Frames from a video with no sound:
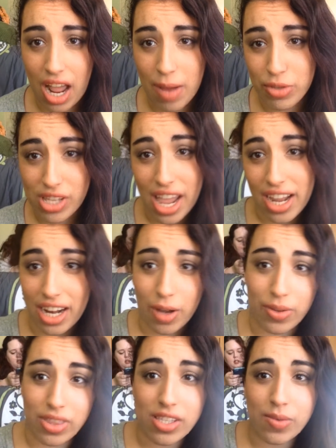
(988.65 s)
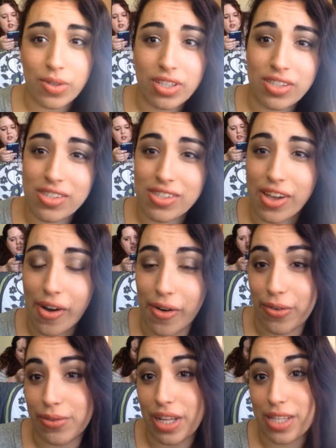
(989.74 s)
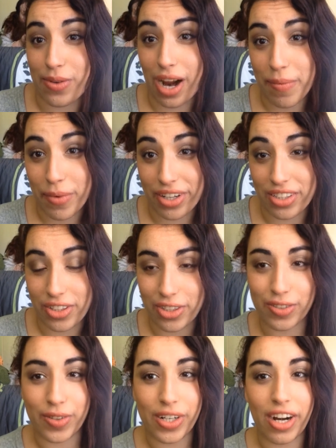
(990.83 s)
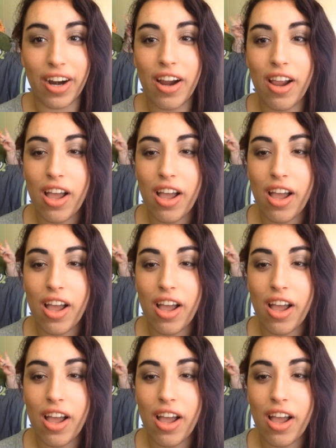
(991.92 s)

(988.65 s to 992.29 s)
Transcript: I'm just hanging out with this one, so that's what I'm wearing the look for.